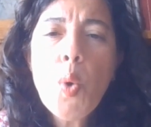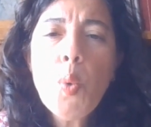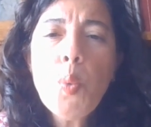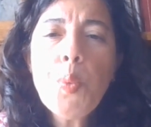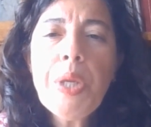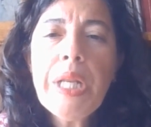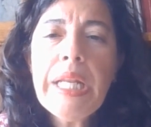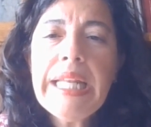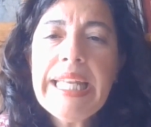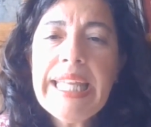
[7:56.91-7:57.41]

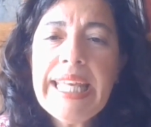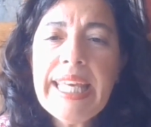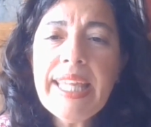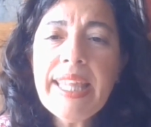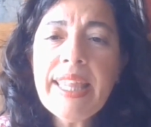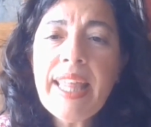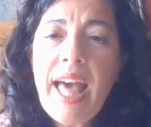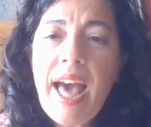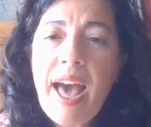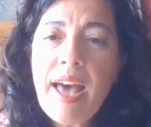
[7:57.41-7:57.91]
will lead
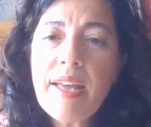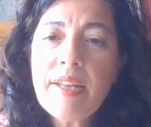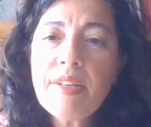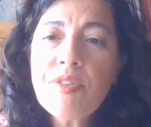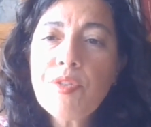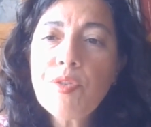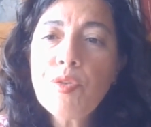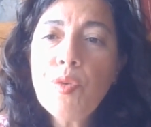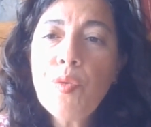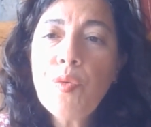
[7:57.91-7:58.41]

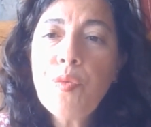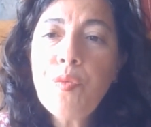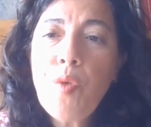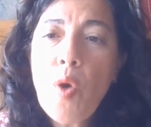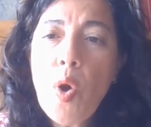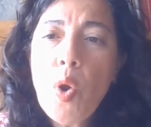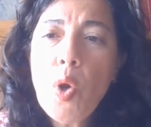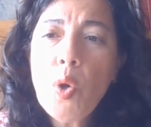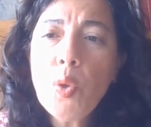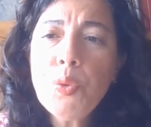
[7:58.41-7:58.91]
us to
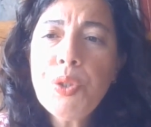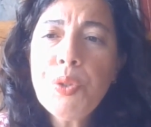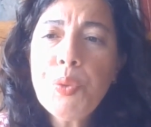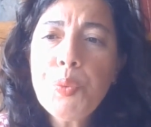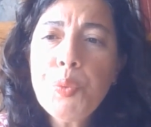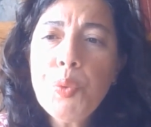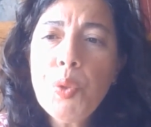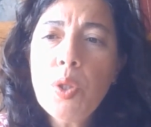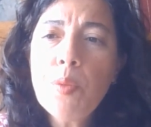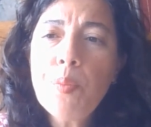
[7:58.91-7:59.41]
follow the
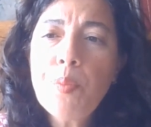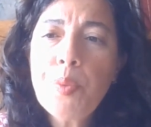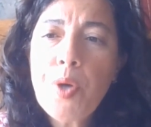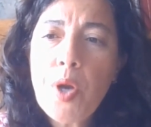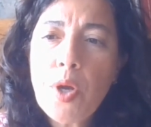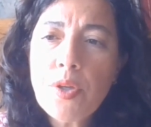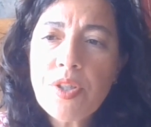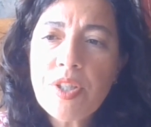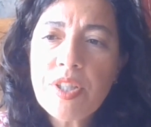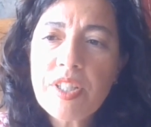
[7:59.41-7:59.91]
rule
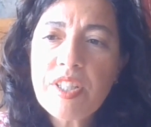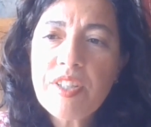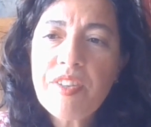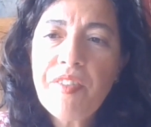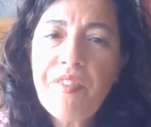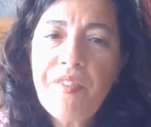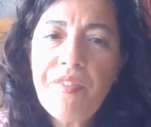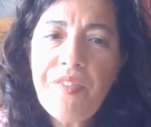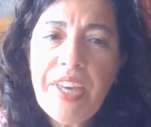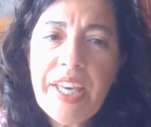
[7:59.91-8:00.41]
process
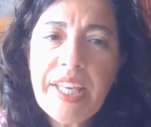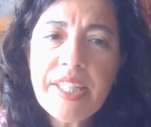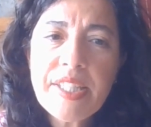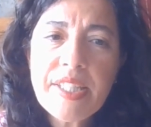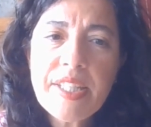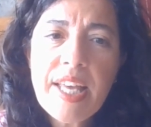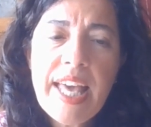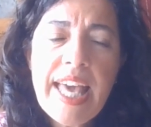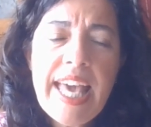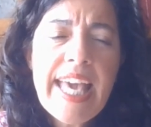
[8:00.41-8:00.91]

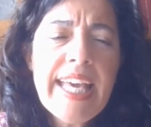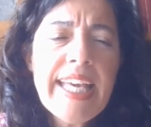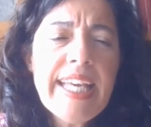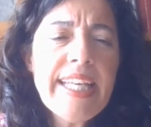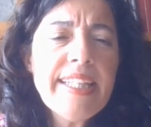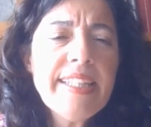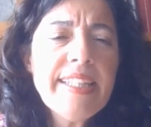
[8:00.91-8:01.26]
fixed in